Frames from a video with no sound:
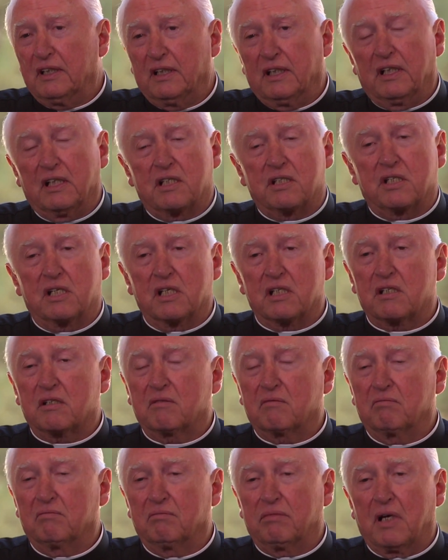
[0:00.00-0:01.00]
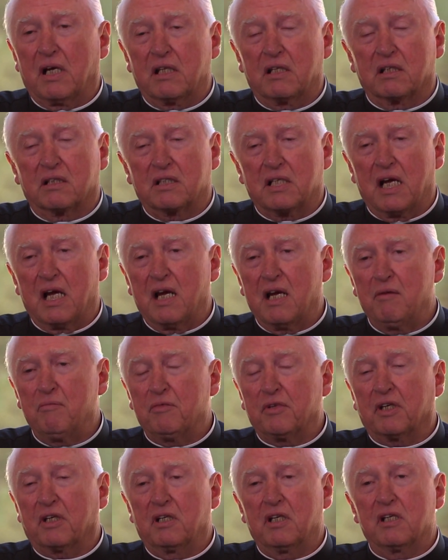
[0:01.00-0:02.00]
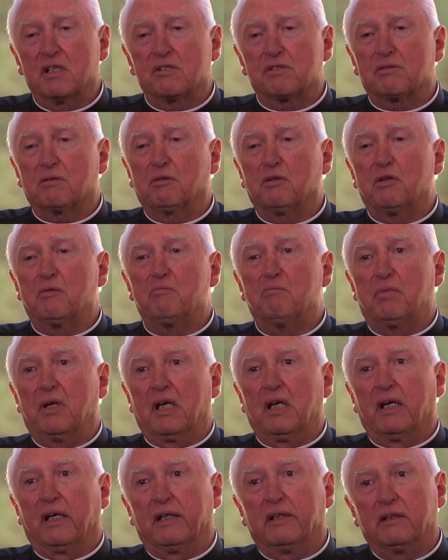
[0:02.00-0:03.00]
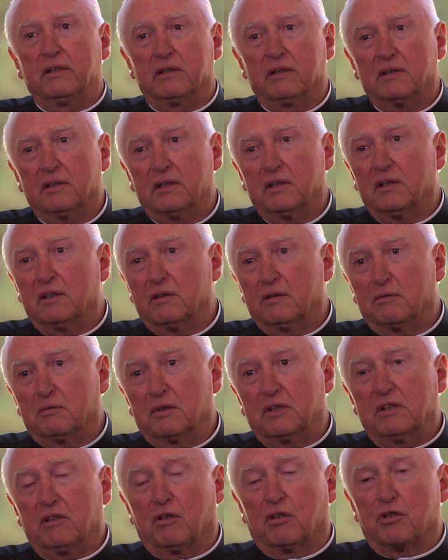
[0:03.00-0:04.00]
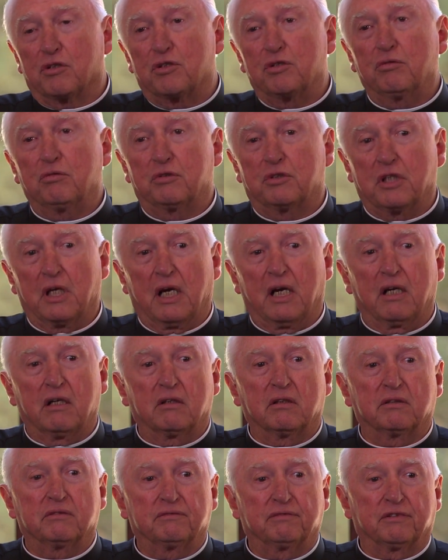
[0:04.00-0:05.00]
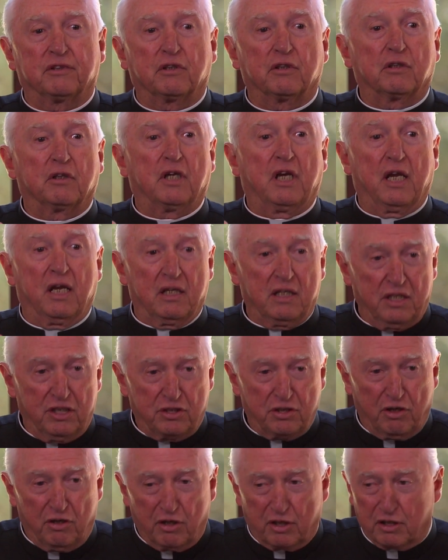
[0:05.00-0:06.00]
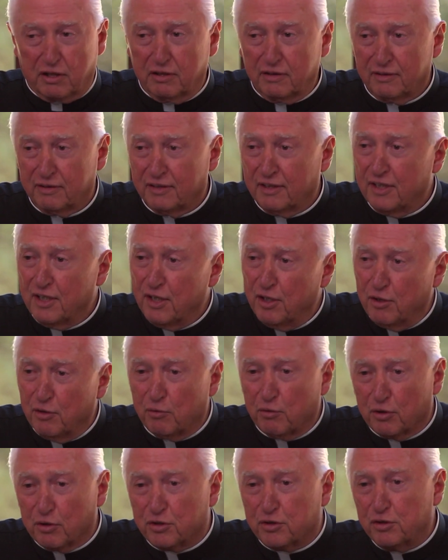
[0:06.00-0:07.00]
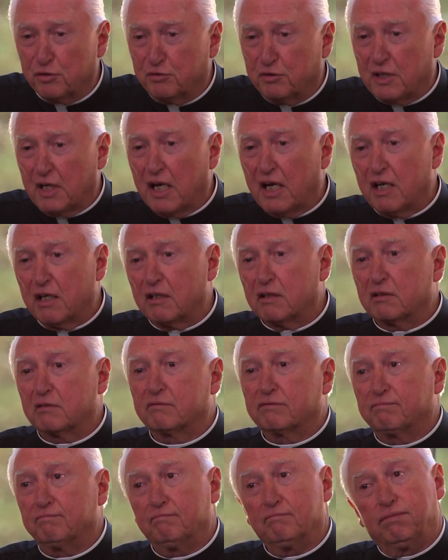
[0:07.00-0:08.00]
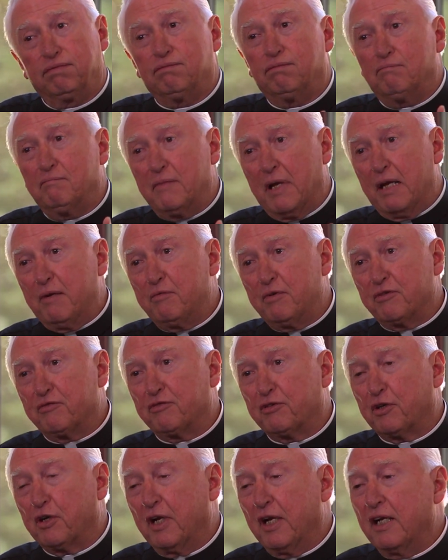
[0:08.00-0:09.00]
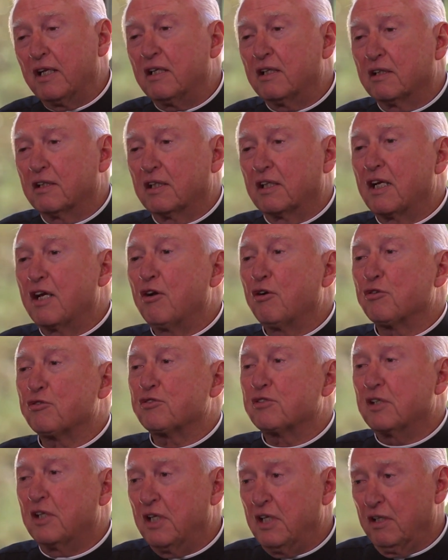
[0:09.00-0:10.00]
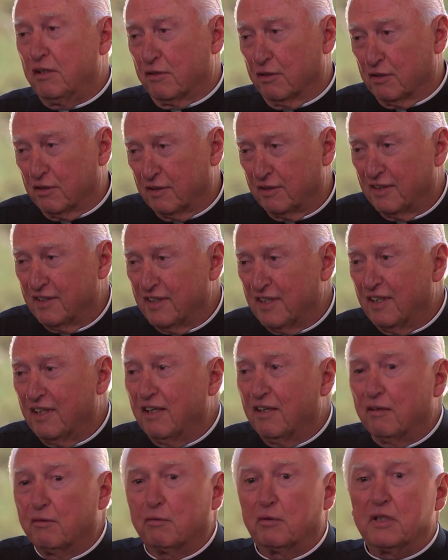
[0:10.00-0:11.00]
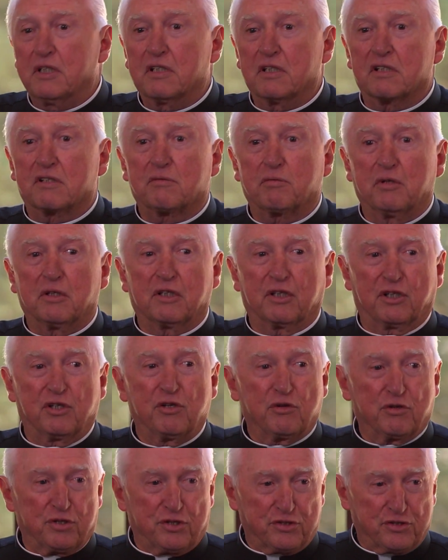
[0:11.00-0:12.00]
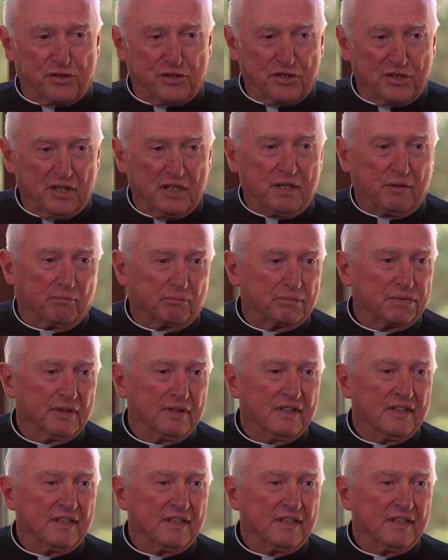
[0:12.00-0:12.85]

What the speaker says: It's just by the time the kids are in bed, we are too tired for any talking. We're too tired maybe for anything else either. We just want to go to sleep.